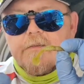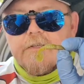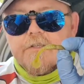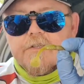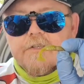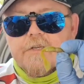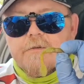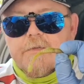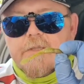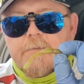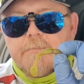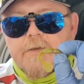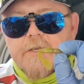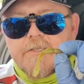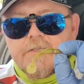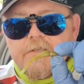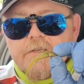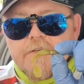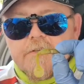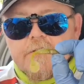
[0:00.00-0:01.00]
that's doing the
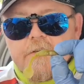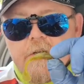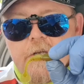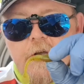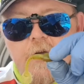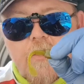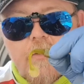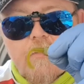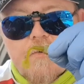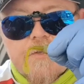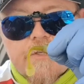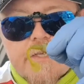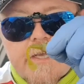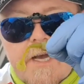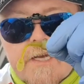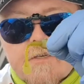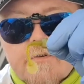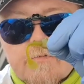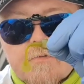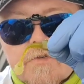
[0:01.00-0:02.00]
business, or it's
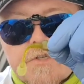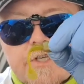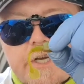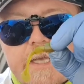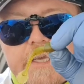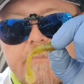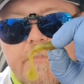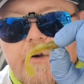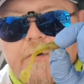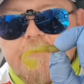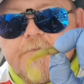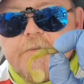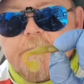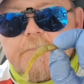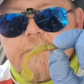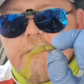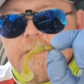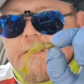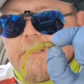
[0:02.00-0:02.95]
the actual shape of them.